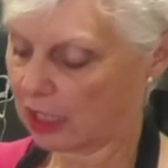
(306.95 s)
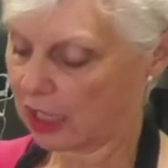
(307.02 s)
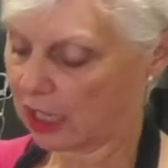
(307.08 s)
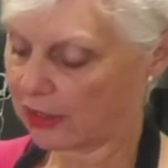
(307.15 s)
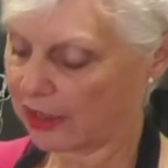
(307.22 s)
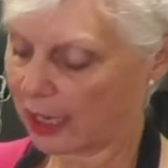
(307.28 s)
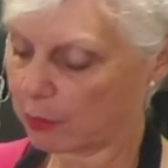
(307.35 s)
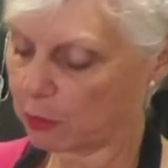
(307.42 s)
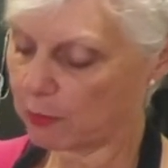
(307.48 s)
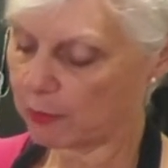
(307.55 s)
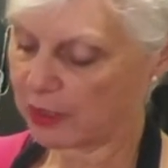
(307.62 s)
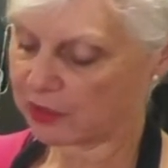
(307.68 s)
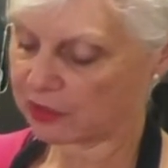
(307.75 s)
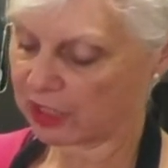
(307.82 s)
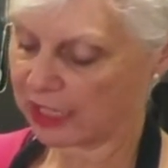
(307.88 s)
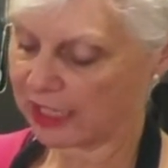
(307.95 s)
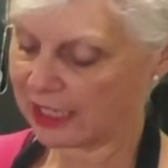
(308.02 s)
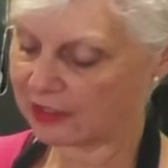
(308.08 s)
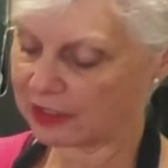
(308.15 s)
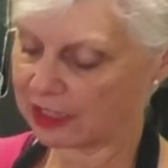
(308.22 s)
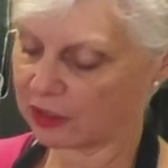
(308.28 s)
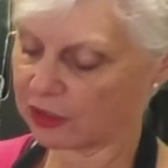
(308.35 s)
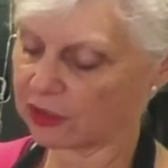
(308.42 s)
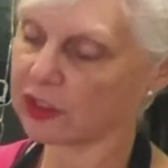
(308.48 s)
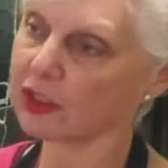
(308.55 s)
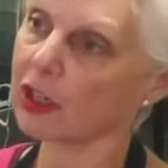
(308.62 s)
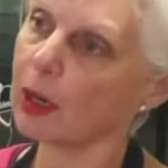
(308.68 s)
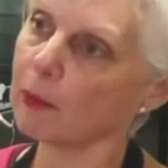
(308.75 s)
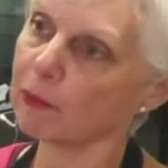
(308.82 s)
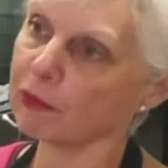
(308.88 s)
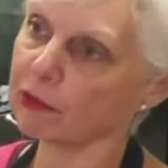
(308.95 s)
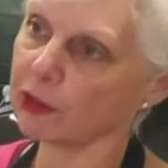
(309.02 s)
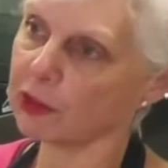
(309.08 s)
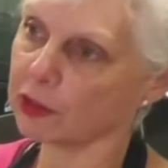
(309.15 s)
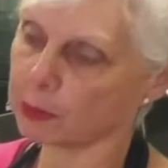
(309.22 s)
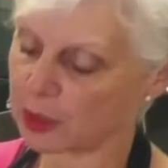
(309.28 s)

and that will measure easily the circumference,